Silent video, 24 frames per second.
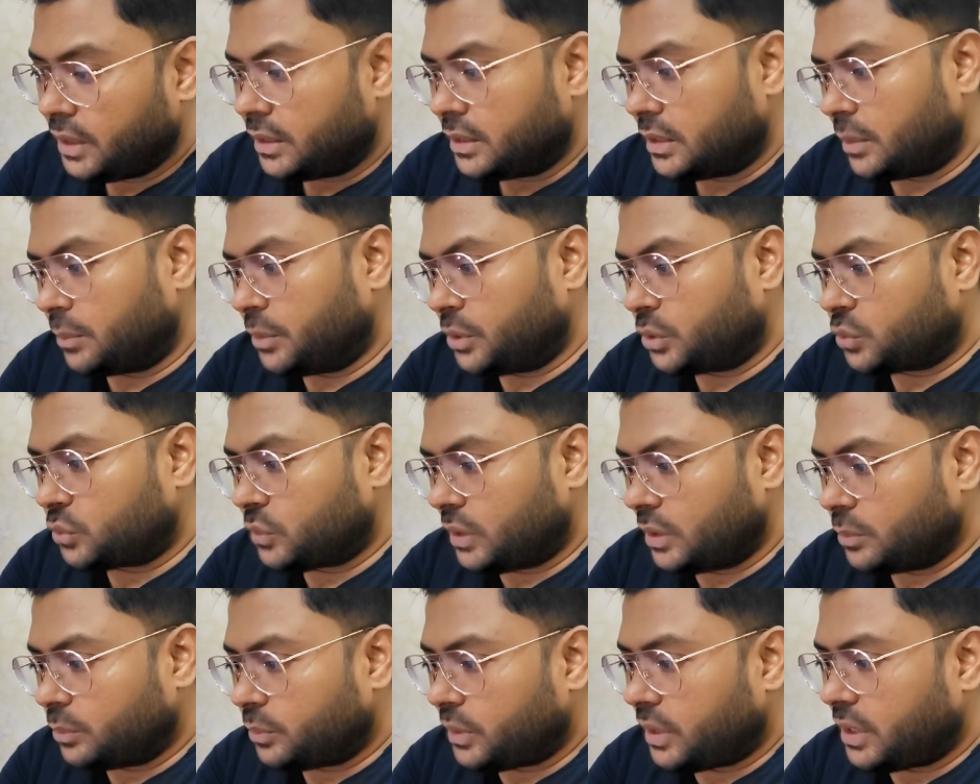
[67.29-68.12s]
the
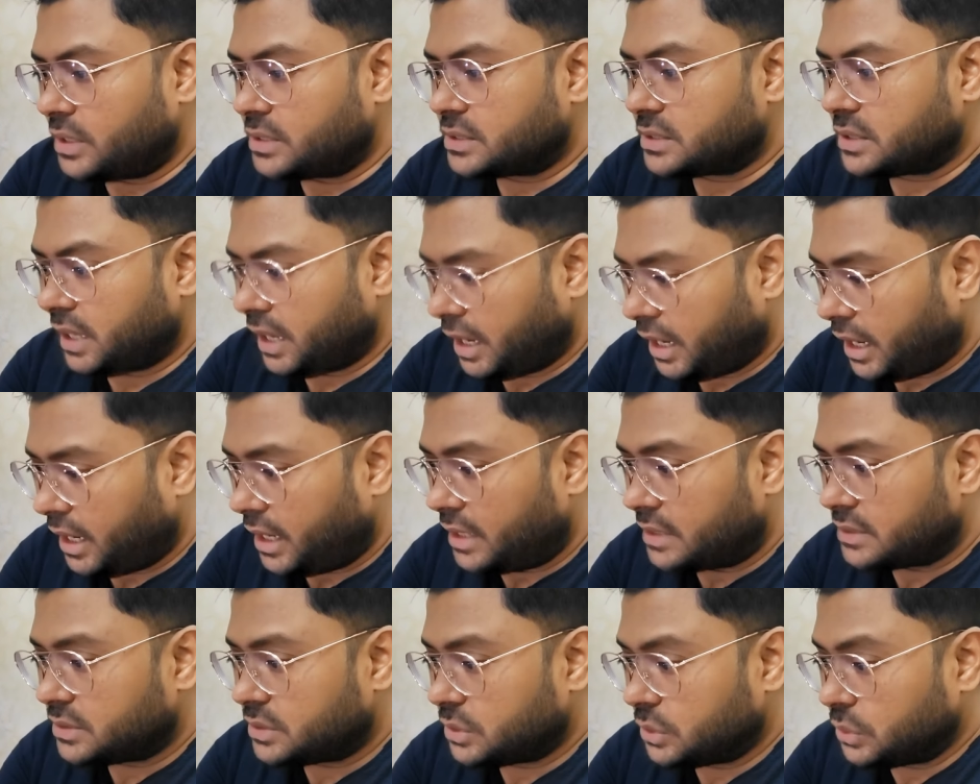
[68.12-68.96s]
Bitcoin price
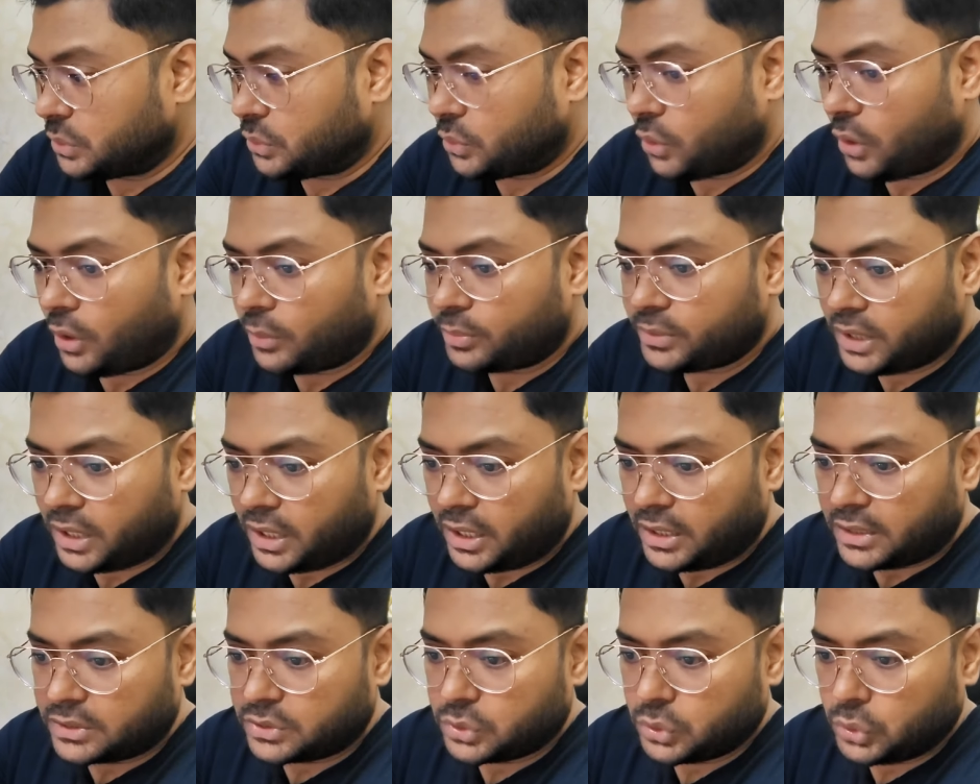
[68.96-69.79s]
has dropped
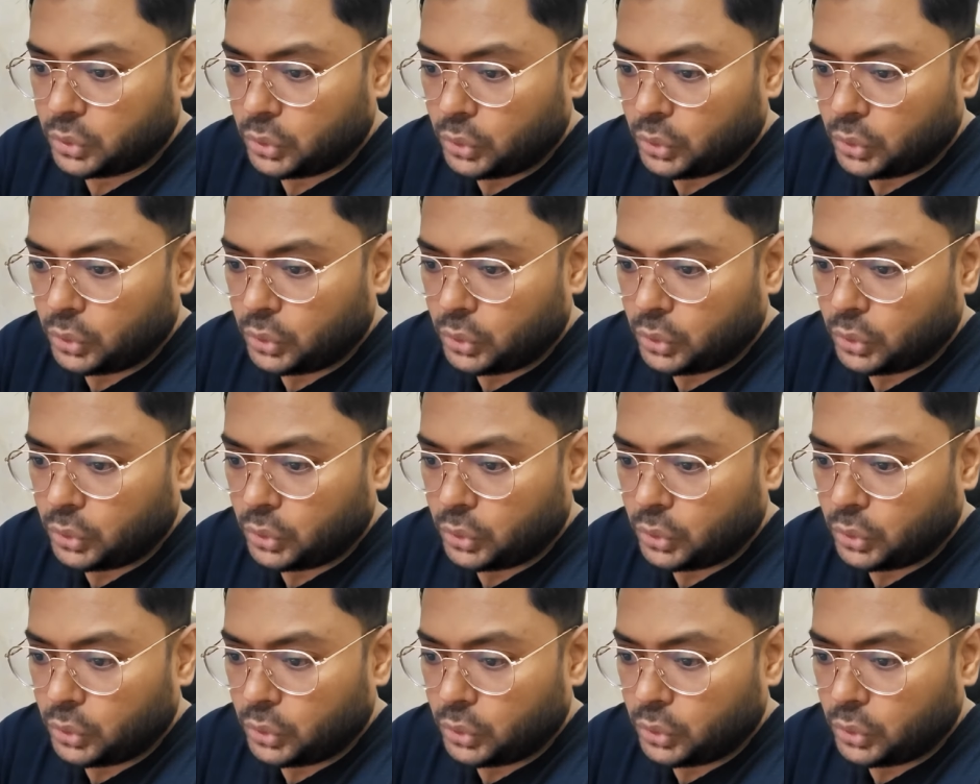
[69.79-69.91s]
as